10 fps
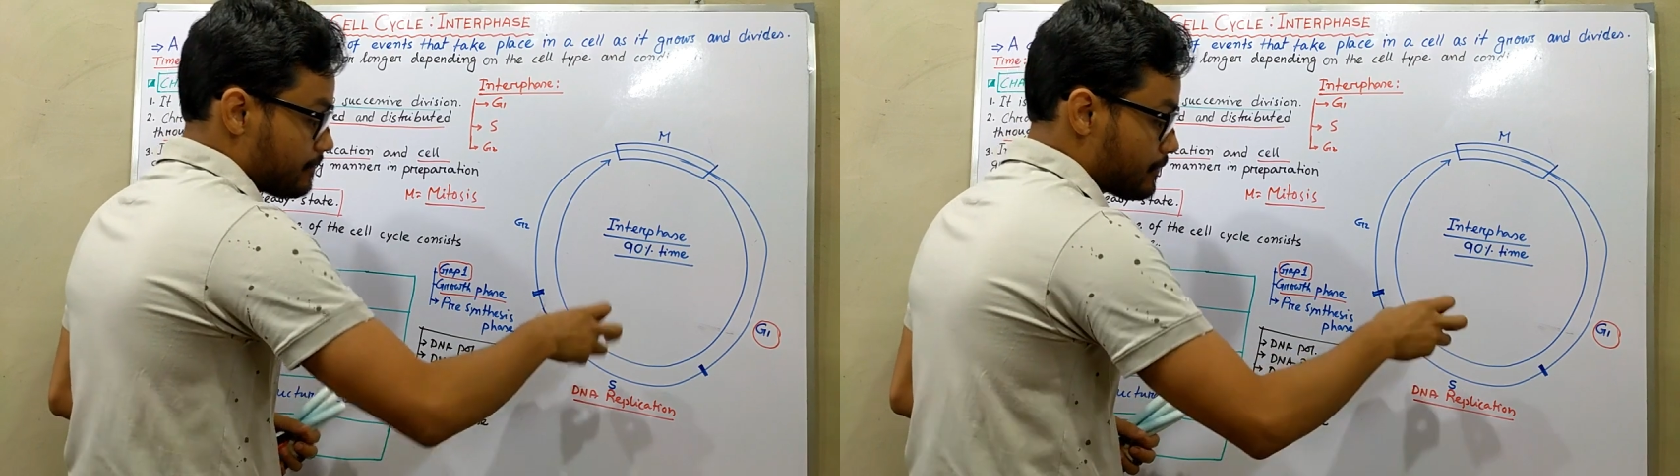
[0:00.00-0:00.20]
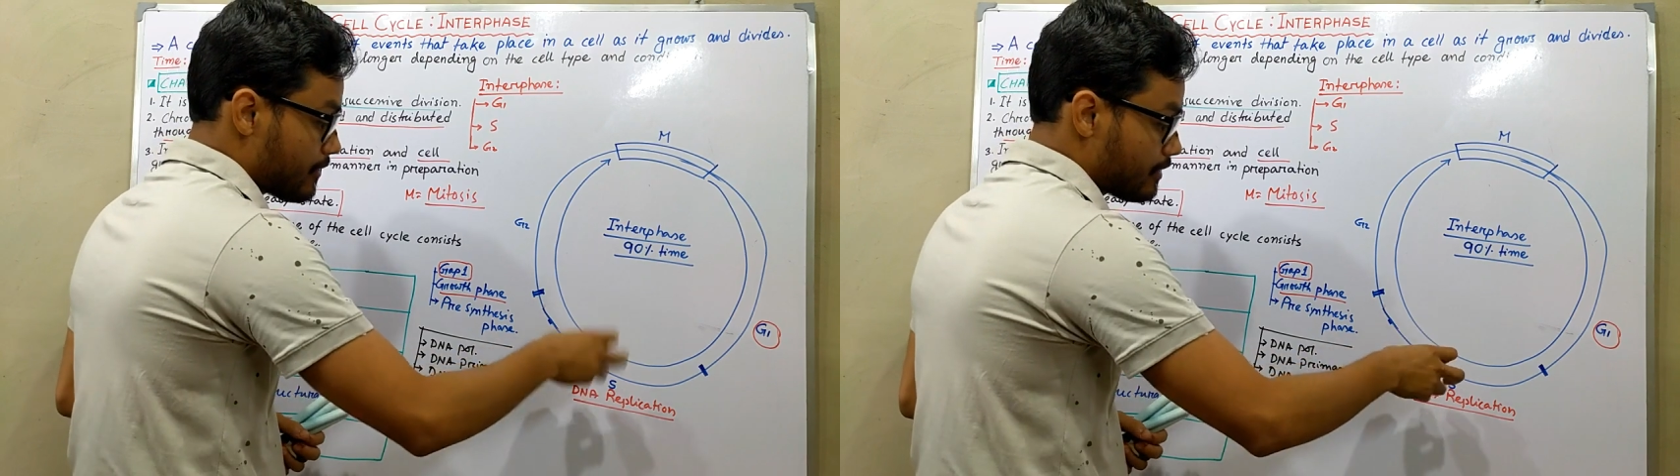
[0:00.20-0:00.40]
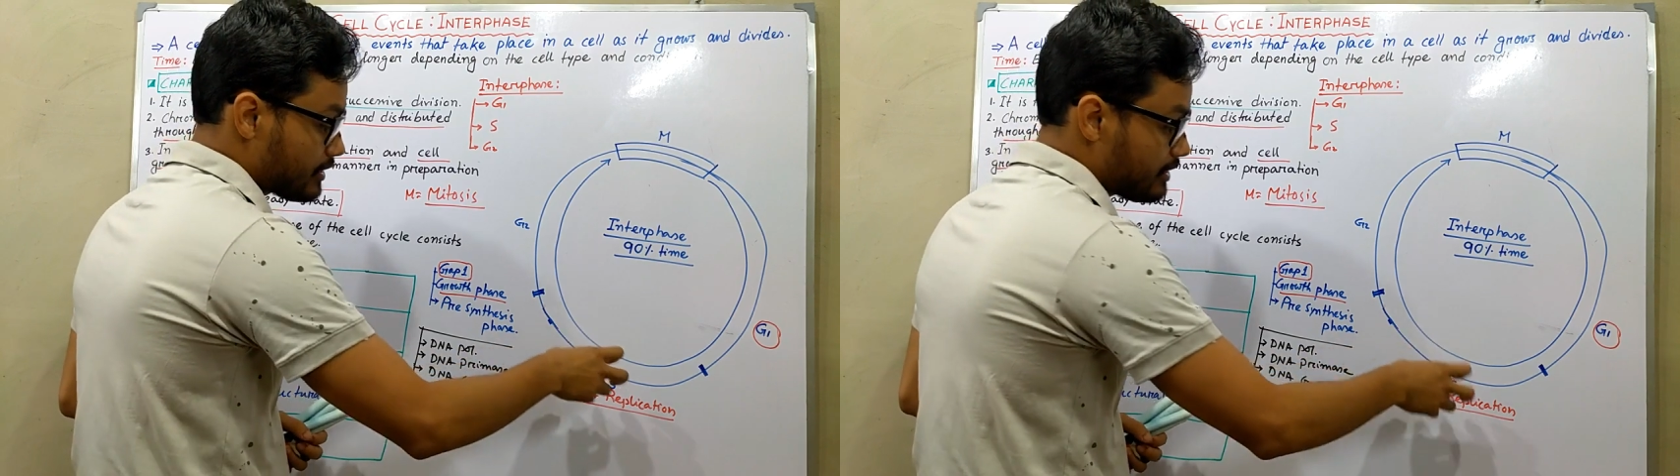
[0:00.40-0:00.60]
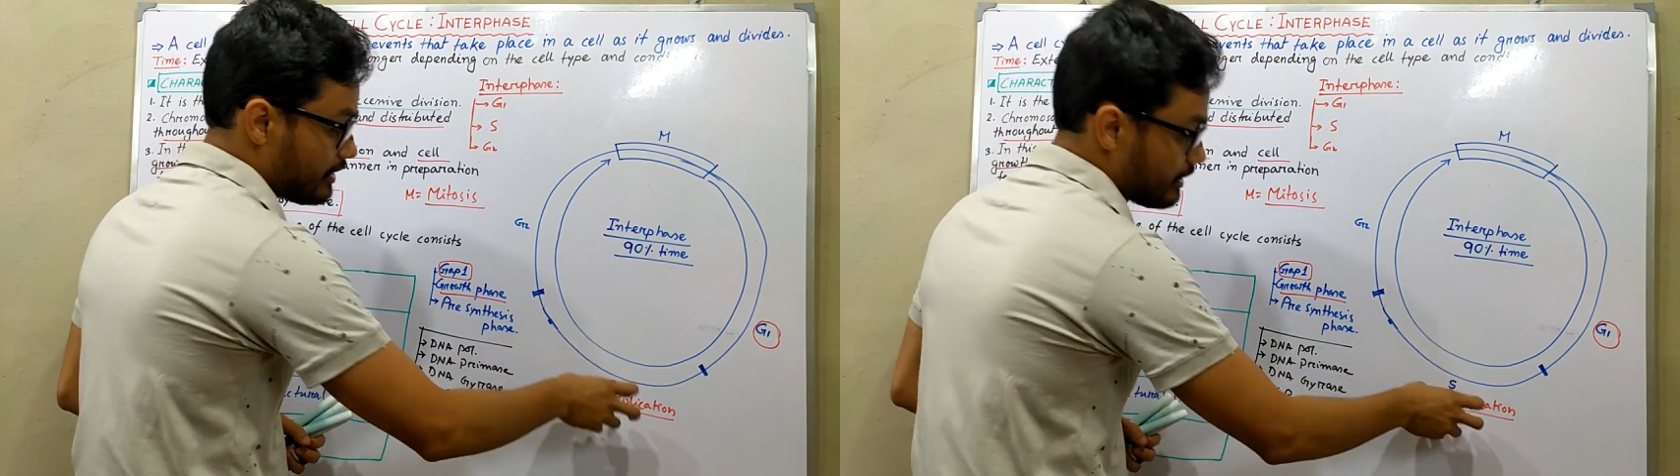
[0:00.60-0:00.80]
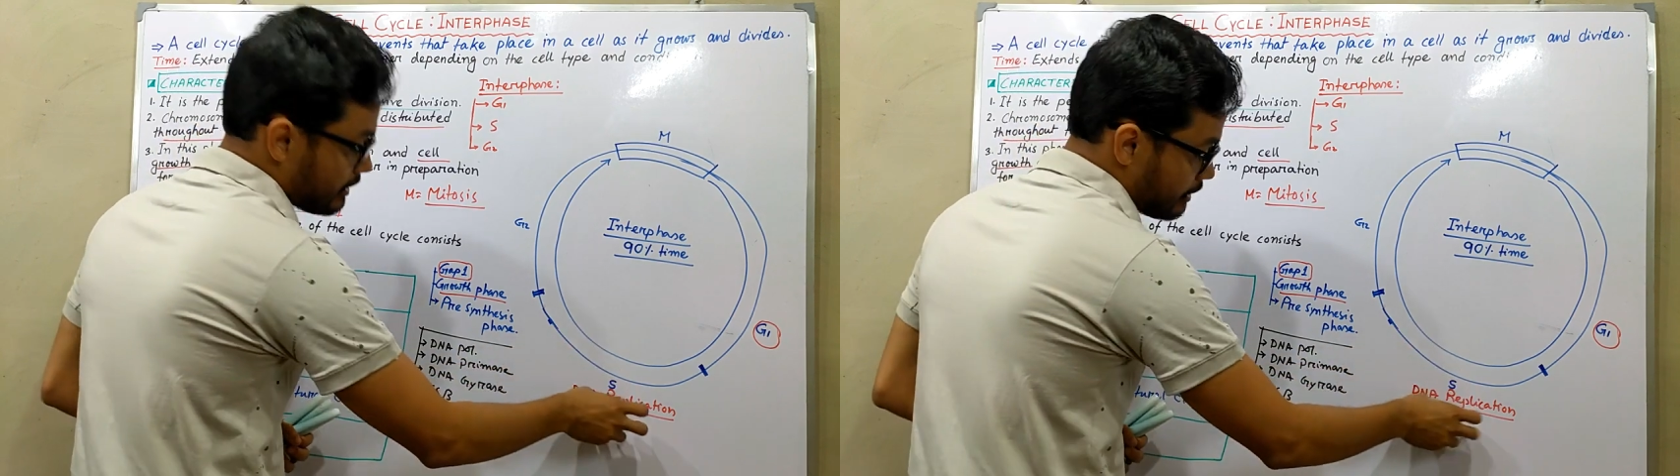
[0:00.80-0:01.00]
for the
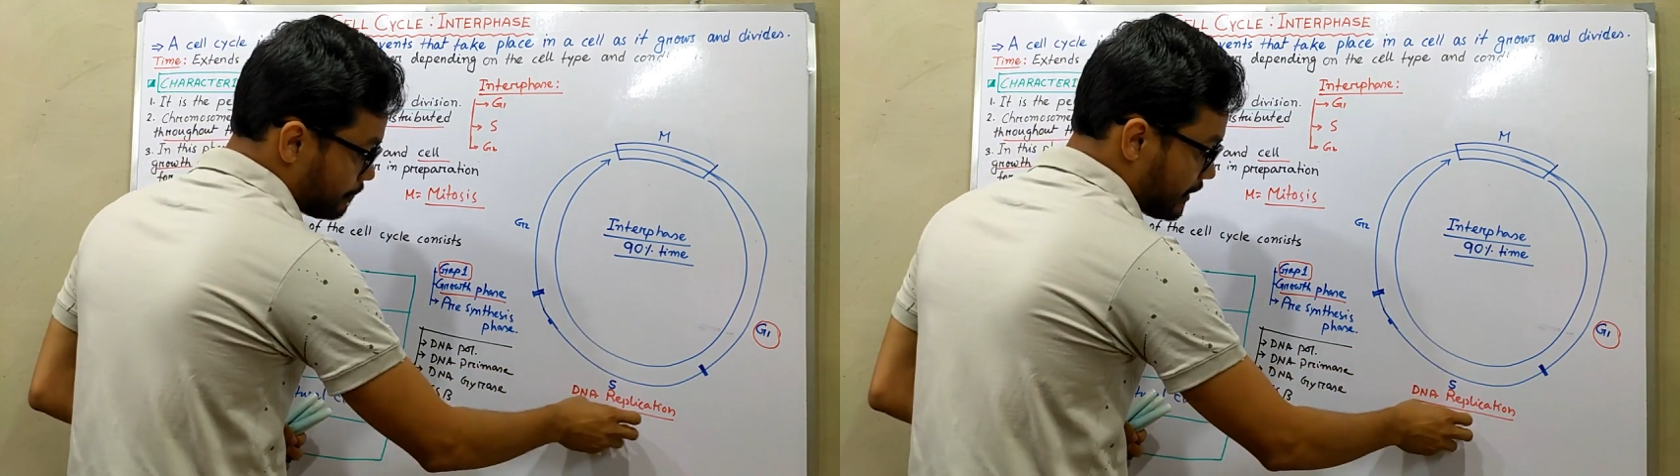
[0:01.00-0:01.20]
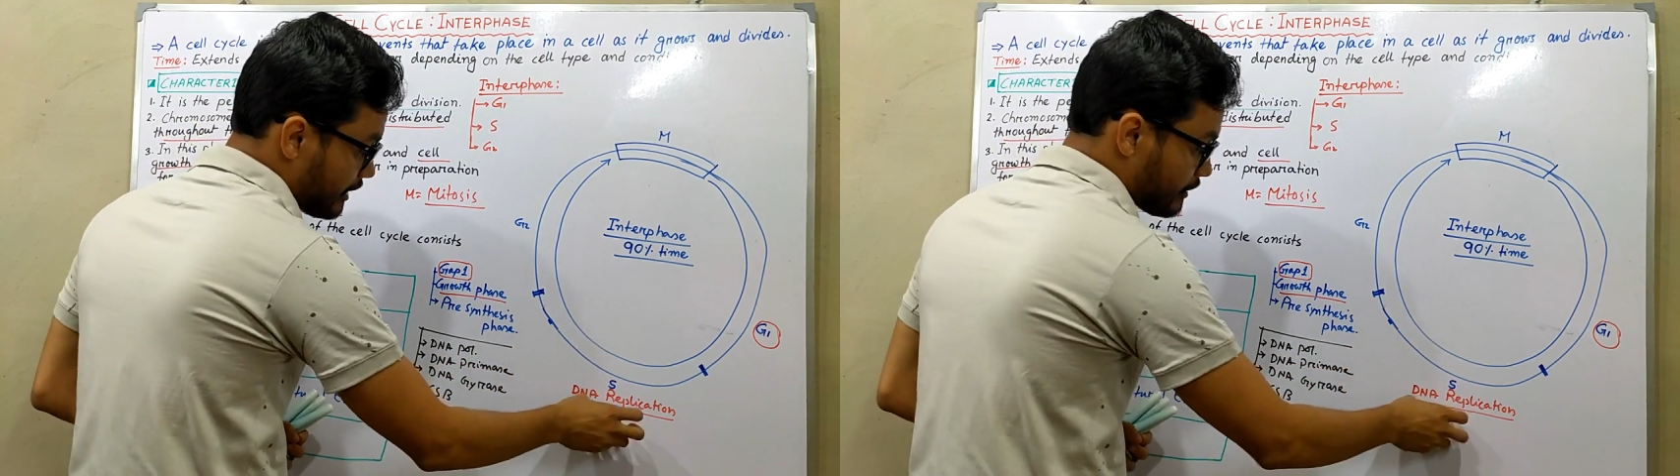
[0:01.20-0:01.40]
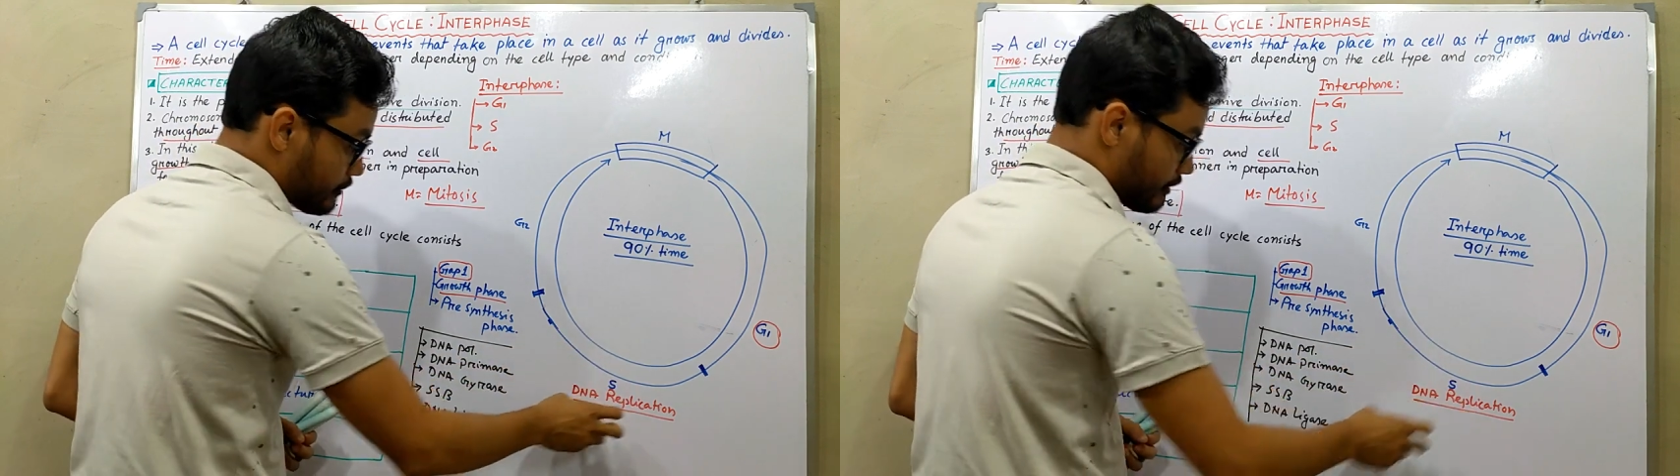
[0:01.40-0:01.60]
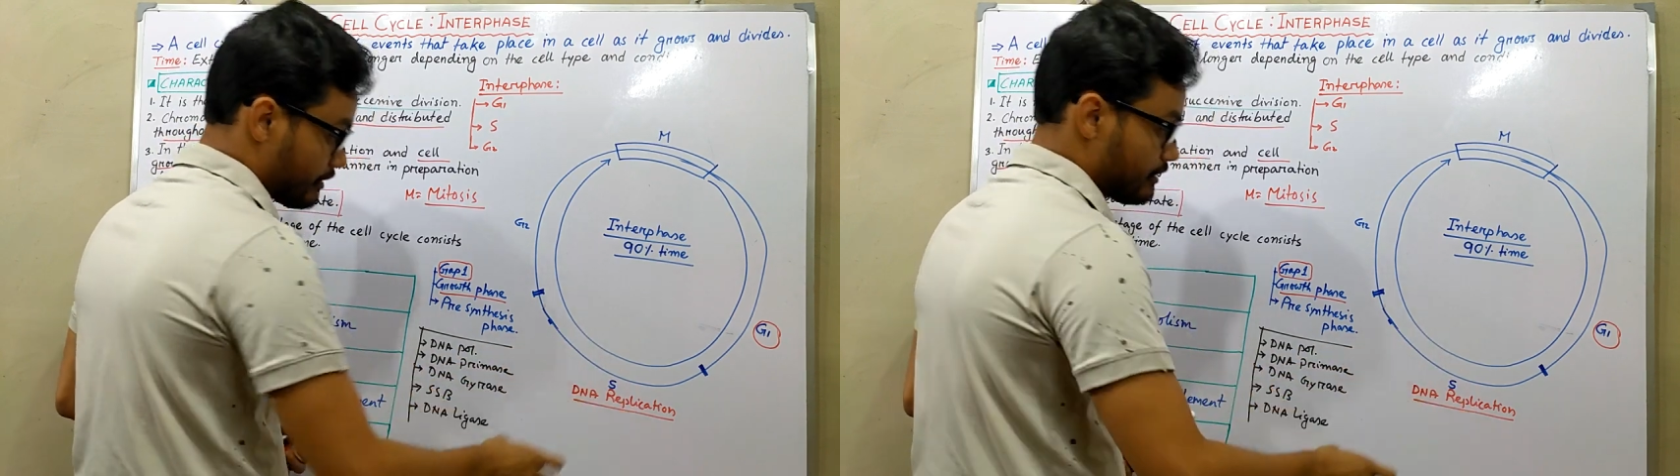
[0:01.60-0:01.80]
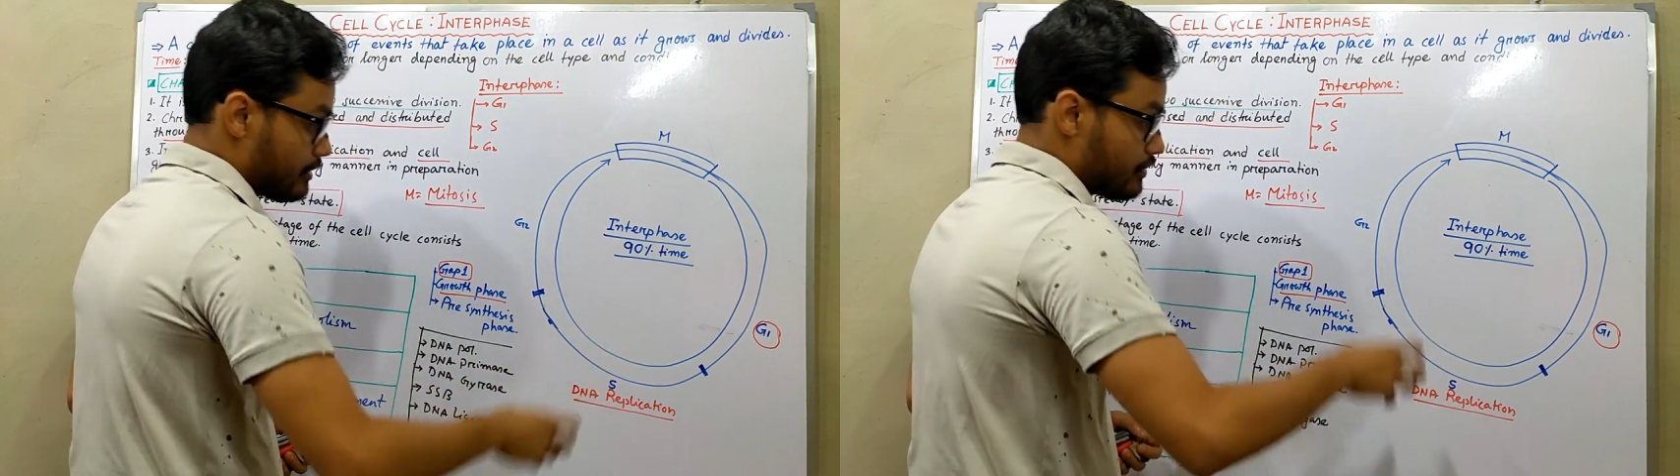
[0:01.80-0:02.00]
DNA replication,